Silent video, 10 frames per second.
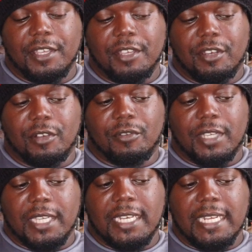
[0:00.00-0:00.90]

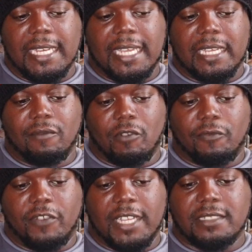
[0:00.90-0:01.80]
any negative
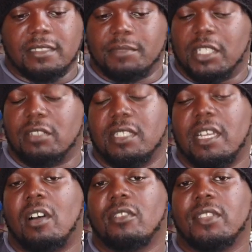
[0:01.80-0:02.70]
reflection, because
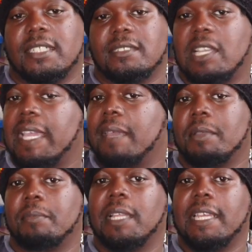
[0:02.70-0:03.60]
all things can't
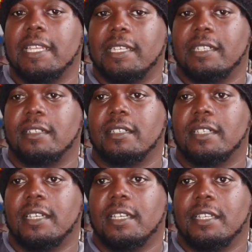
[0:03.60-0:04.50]
be played here,
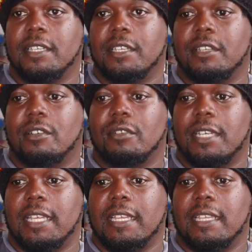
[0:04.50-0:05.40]

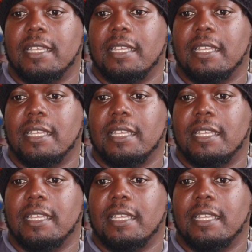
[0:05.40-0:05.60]
and